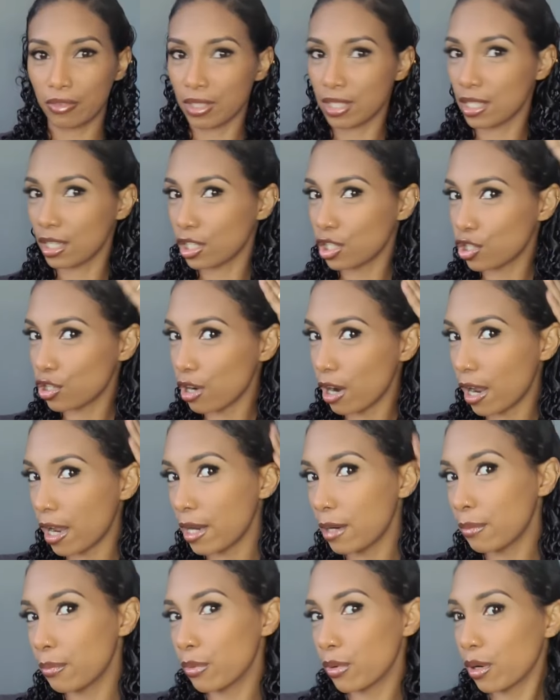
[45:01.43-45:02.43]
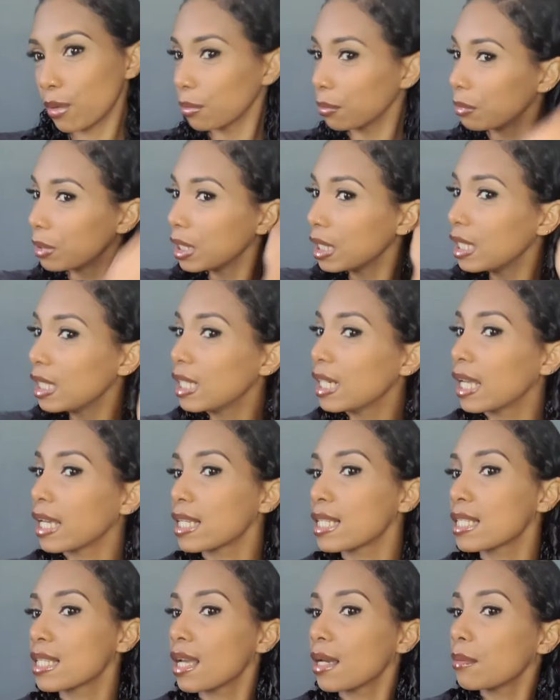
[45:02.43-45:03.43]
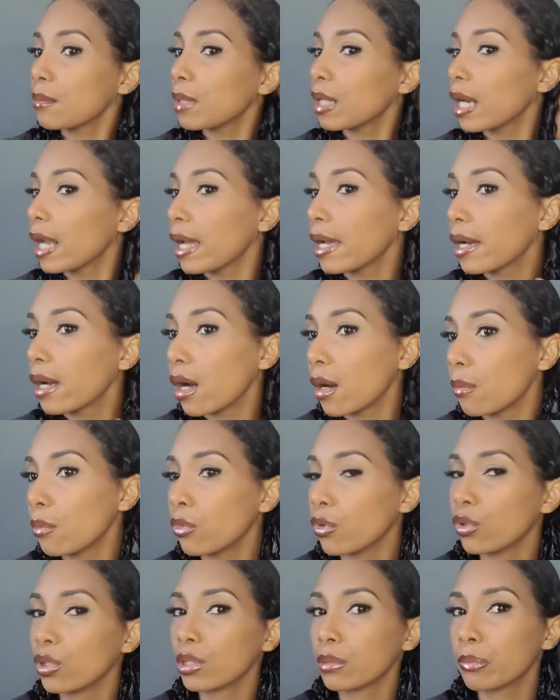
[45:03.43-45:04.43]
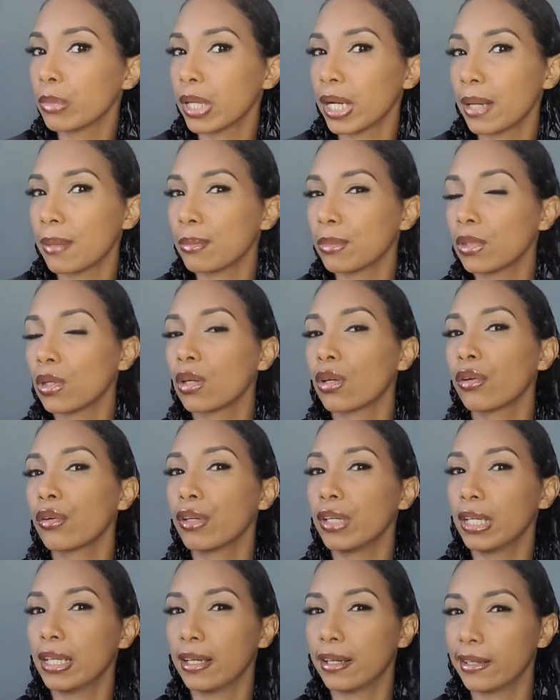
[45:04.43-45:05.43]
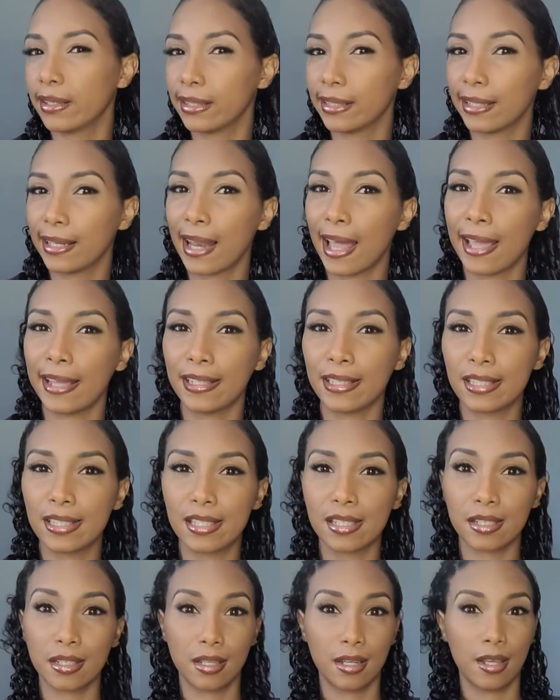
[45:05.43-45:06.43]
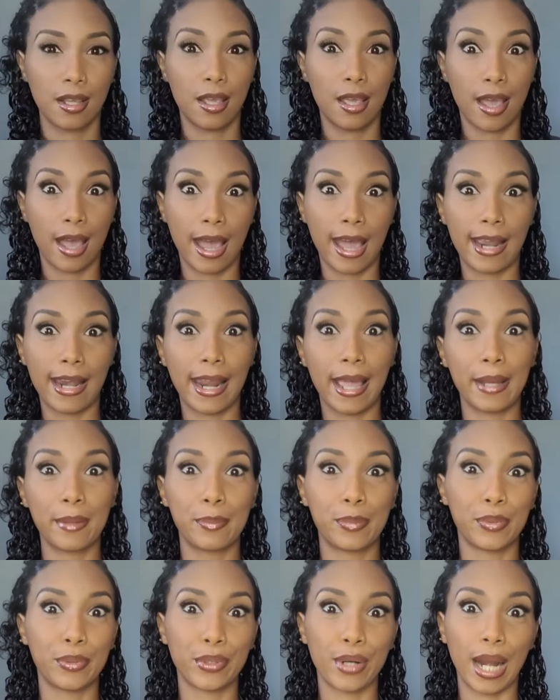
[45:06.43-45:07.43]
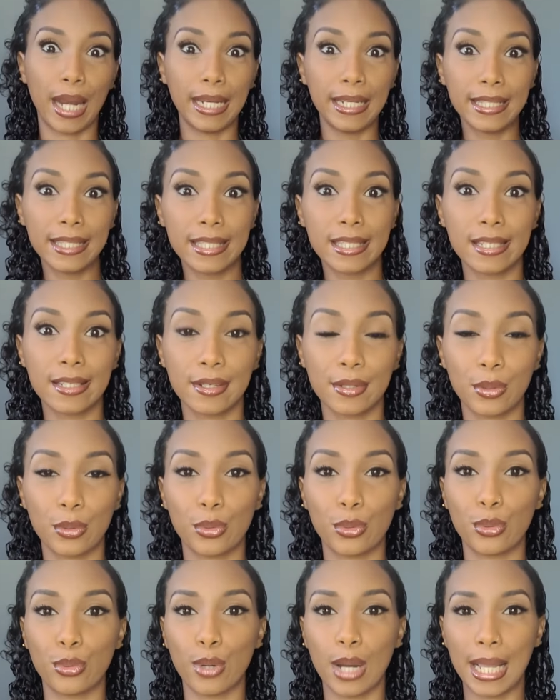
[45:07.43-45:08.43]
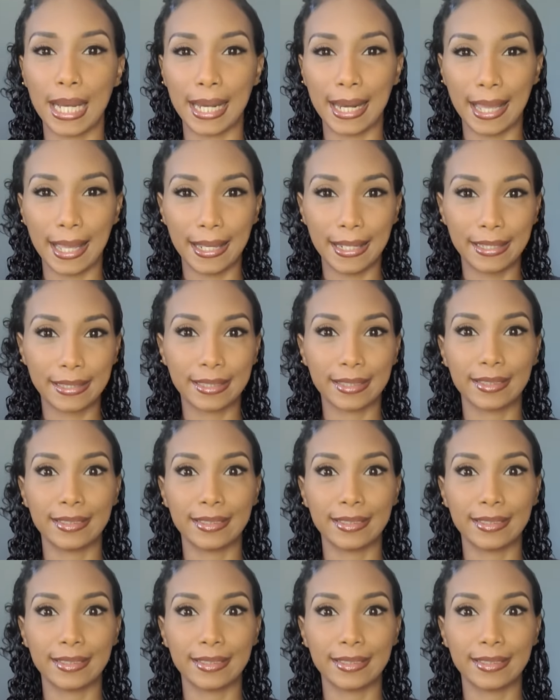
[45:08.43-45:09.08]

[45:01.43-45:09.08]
it a try probably the next time that I come on, but I'm not really a light. I like bright or I like